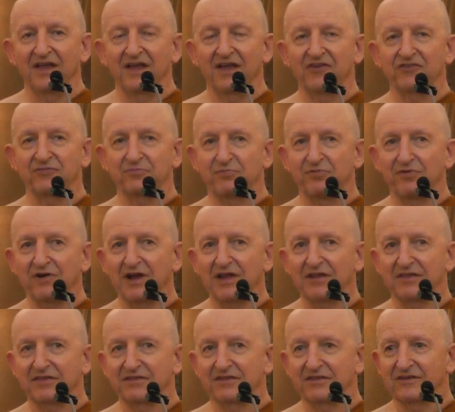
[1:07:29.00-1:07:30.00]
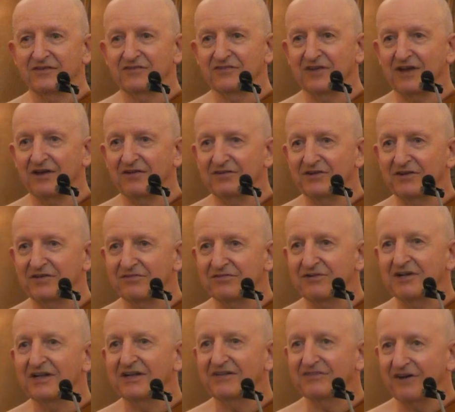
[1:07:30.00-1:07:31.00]
his breath sounded
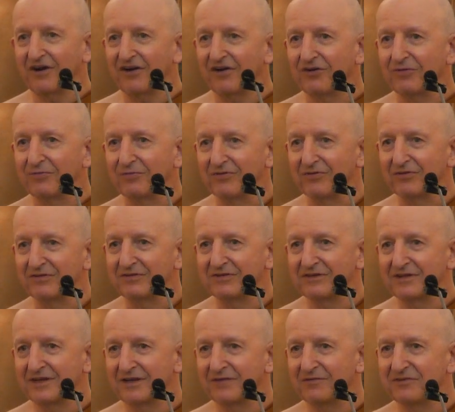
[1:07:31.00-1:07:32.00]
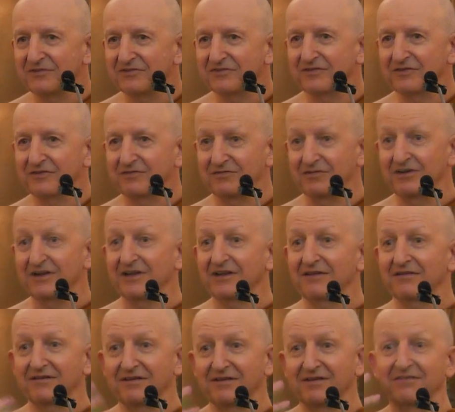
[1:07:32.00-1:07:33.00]
really terrible. It was
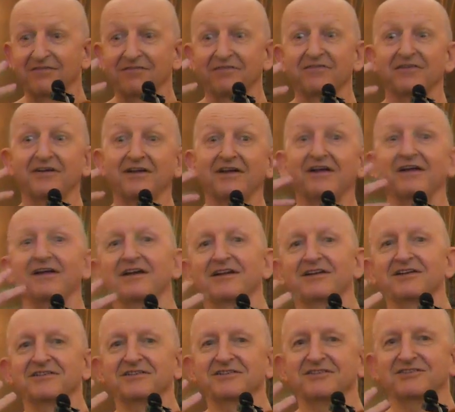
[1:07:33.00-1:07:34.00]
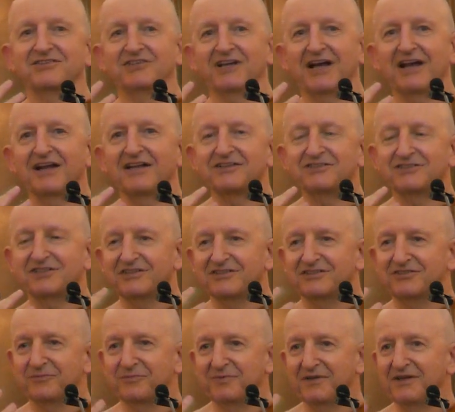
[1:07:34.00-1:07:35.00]
really challenging
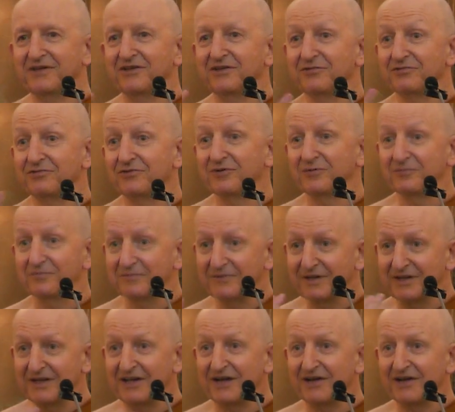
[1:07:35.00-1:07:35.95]
to be in the room and